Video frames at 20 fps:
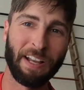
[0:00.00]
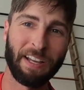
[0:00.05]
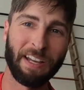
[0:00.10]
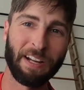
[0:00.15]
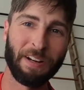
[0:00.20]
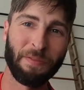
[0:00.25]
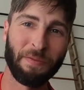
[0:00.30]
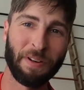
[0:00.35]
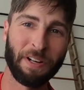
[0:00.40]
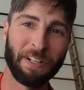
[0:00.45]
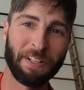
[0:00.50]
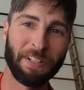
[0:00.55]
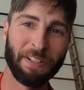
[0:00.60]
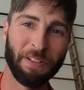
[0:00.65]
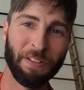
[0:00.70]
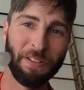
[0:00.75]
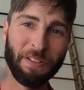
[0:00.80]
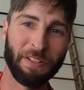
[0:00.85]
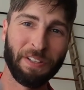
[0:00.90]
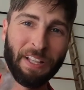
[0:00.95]
I kind of wanted to
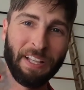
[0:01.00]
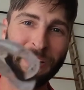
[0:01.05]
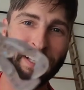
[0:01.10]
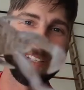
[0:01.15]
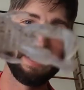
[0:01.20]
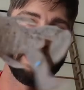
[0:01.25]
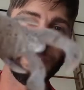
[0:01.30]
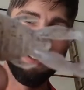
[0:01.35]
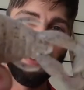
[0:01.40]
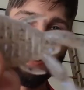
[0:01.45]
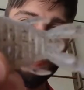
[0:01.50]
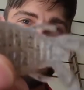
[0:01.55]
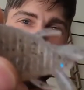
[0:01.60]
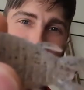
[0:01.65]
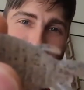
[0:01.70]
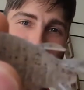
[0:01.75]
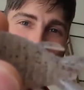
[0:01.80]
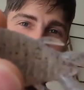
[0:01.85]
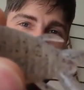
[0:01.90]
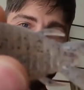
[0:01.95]
look
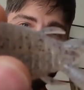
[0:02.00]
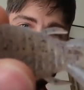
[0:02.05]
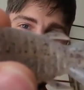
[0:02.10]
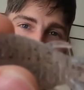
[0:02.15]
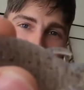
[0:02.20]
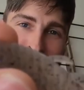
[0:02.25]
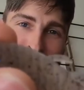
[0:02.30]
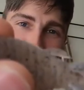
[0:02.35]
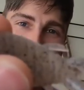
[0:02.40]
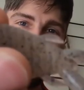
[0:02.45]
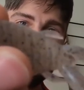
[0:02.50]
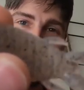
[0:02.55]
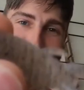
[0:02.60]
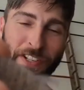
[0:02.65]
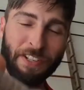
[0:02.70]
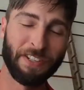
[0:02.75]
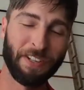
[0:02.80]
like a dime bait fish,